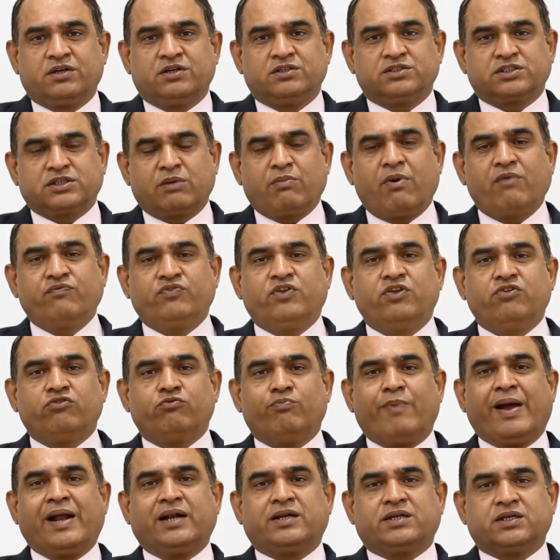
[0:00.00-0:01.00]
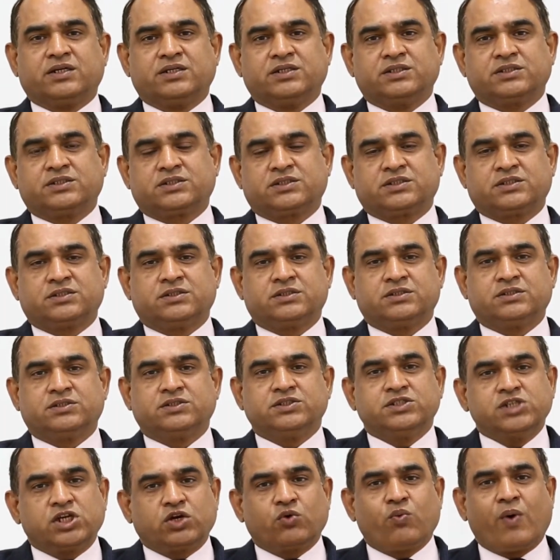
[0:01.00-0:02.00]
Some of these matters
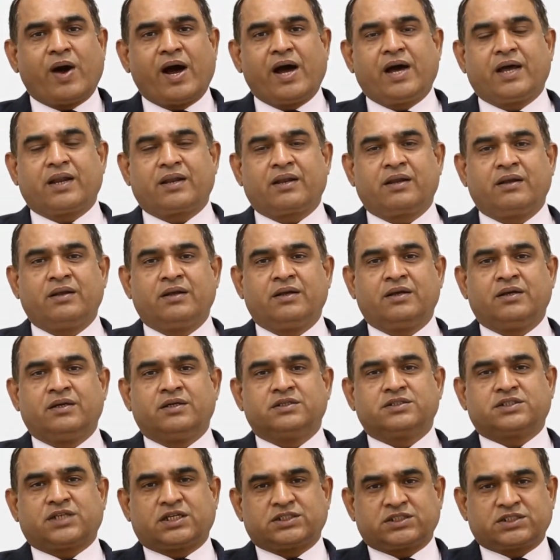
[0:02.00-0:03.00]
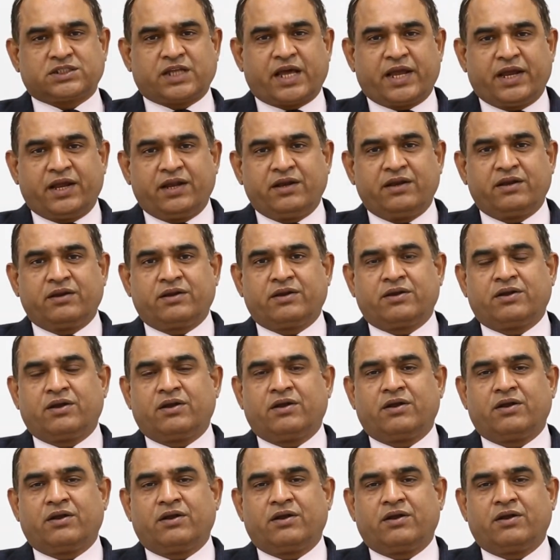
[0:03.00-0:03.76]
require sustained